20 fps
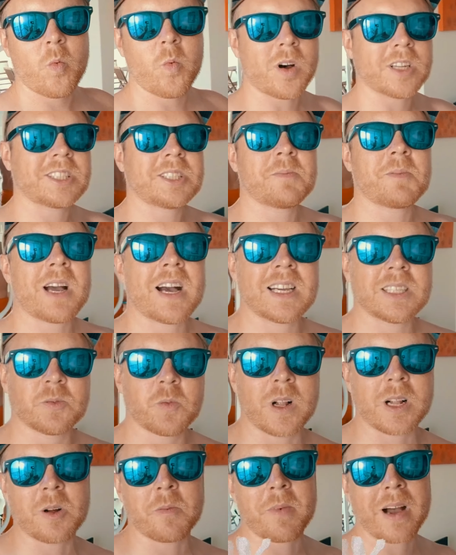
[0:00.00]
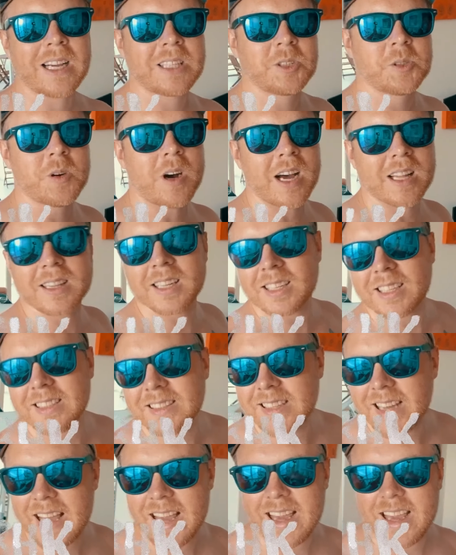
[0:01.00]
What's up guys, welcome back to
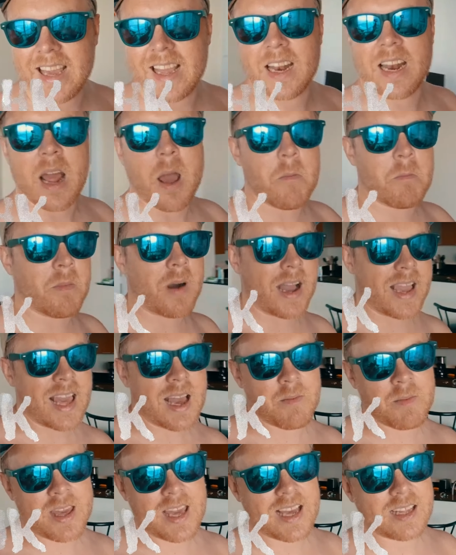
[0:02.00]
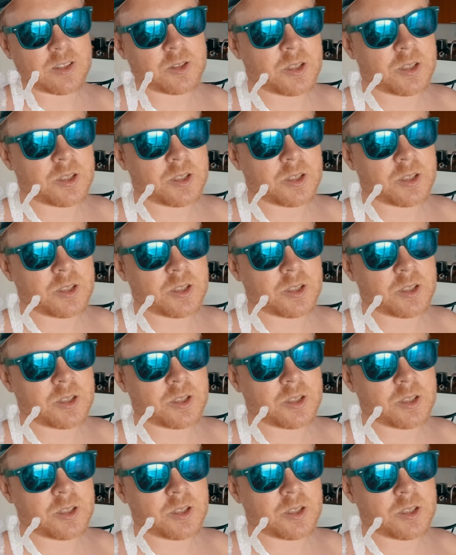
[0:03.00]
another day in Miami.